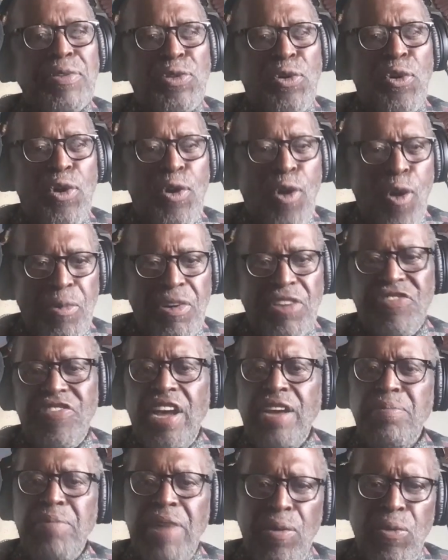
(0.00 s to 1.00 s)
I was going home
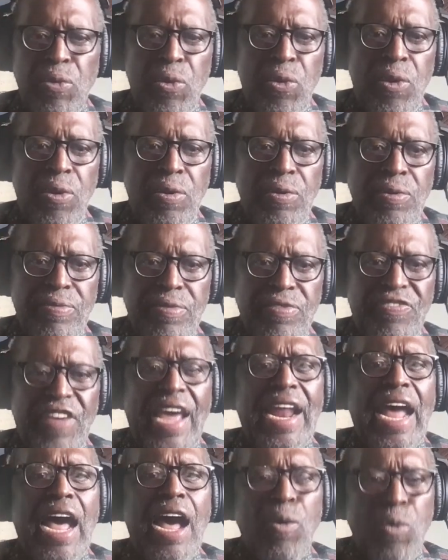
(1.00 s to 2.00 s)
to fight my war,
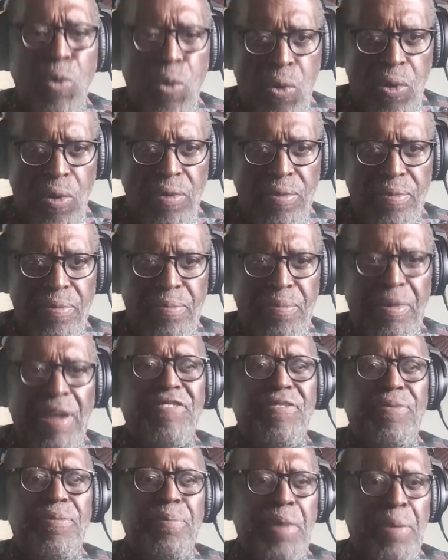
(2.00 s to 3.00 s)
fight our war,
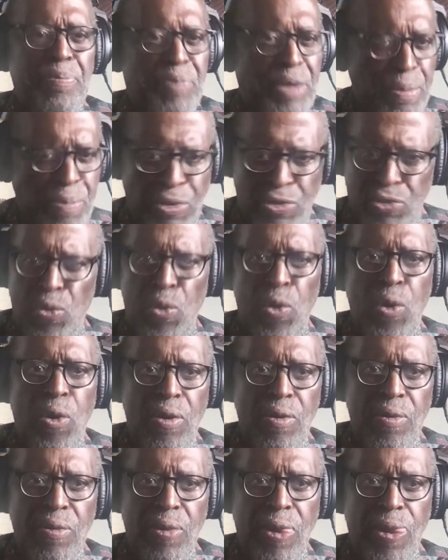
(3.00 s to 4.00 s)
my people's
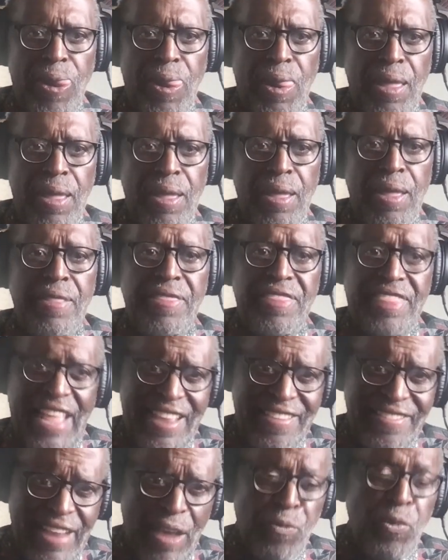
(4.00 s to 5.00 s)
war.
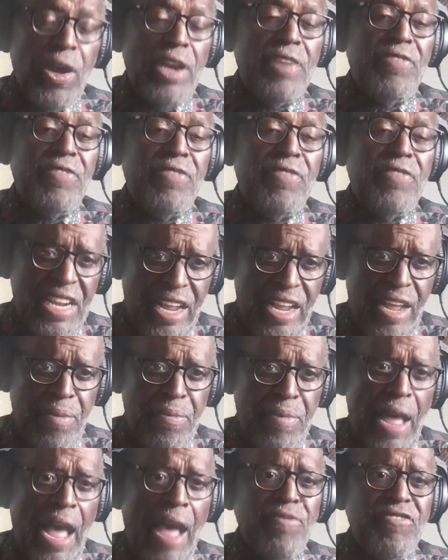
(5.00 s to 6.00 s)
That's how
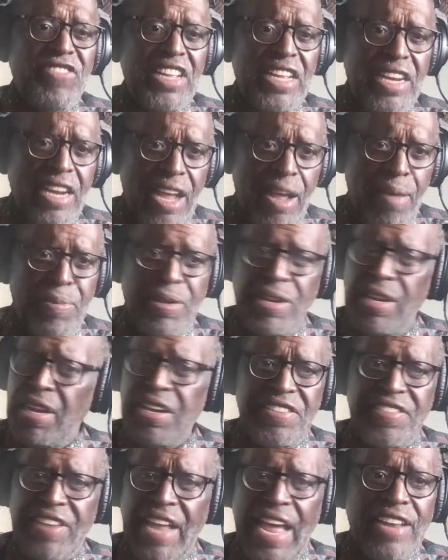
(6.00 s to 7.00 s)
Vietnam
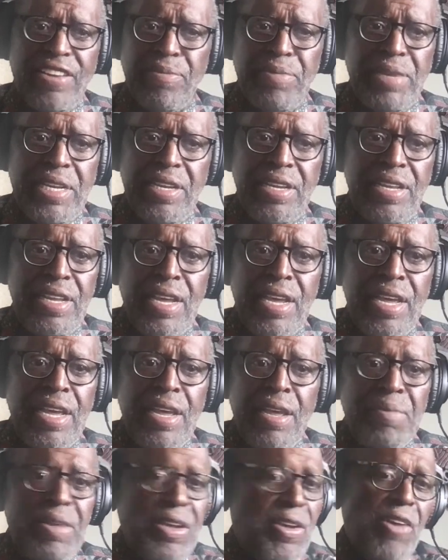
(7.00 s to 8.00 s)
politicized me.
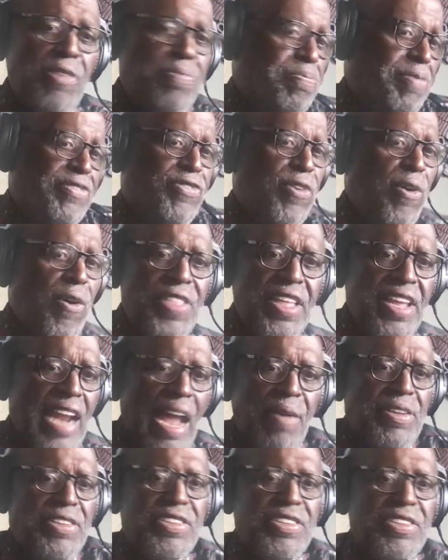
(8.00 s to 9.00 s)
Because before
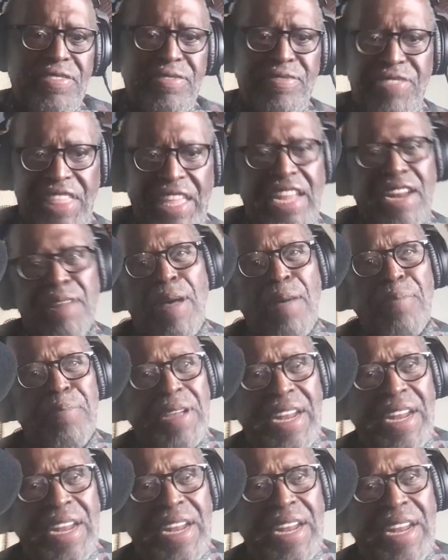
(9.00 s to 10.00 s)
then, I was just thinking
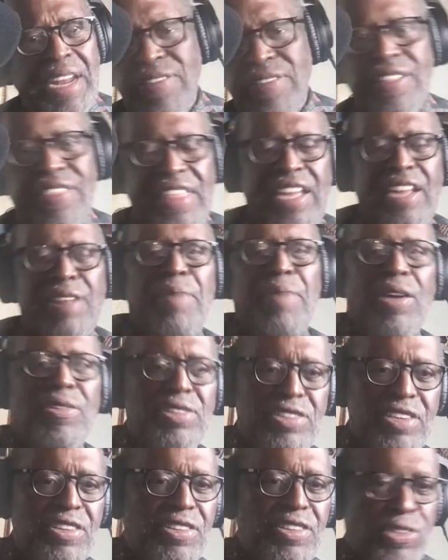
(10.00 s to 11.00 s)
about being an athlete, thinking
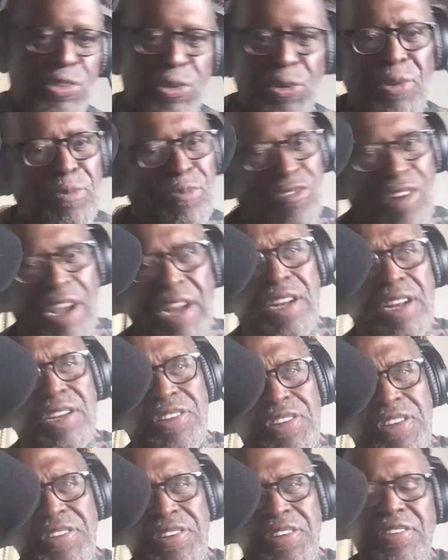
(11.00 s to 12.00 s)
about just
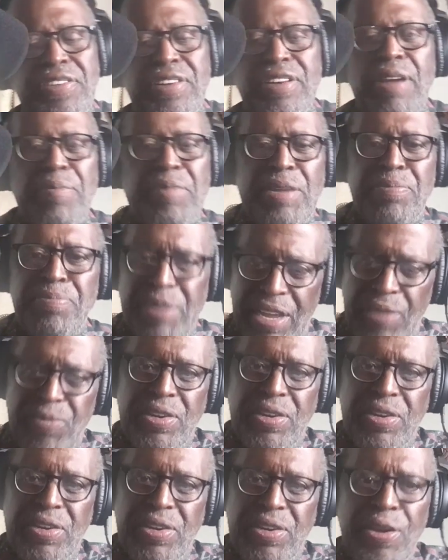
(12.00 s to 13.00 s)
running the sisters, and
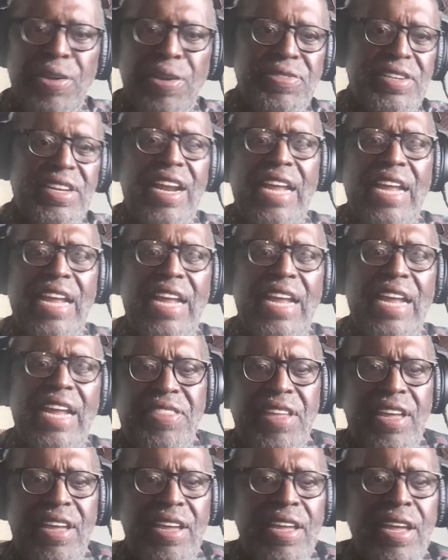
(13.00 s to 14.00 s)
being with the girls and that
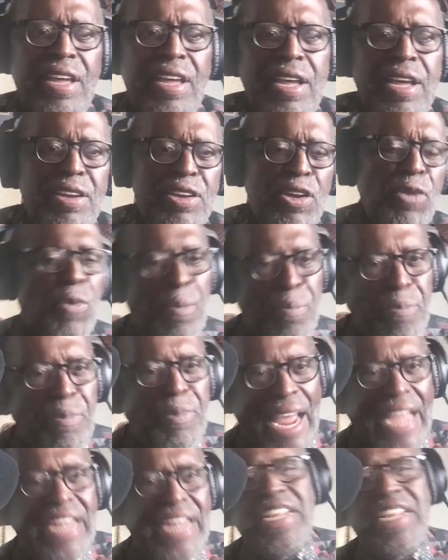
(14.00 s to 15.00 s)
type of thing. Doing
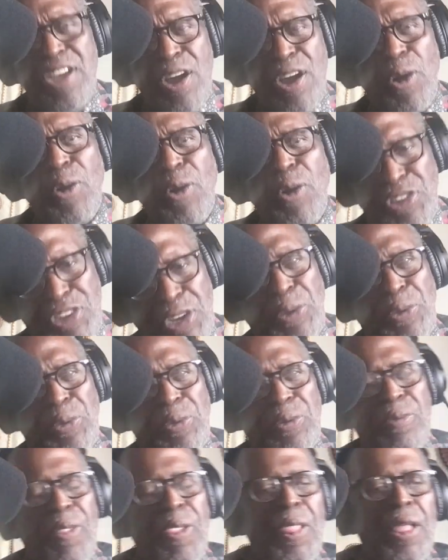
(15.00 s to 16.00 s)
what 19-year-olds
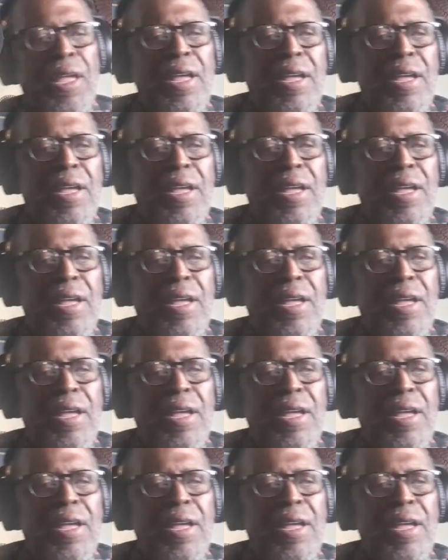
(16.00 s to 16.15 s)
do.